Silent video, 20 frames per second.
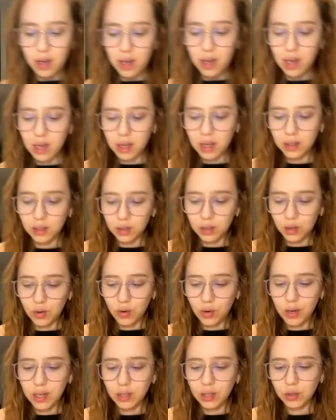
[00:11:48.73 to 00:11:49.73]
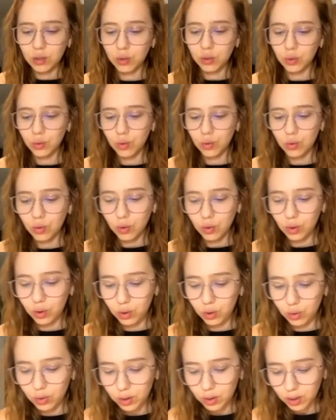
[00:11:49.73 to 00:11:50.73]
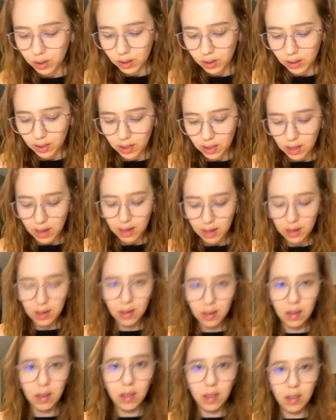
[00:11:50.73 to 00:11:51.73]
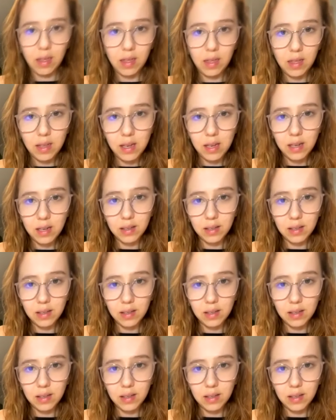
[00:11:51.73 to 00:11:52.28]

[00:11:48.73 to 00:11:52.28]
it's going to look like this.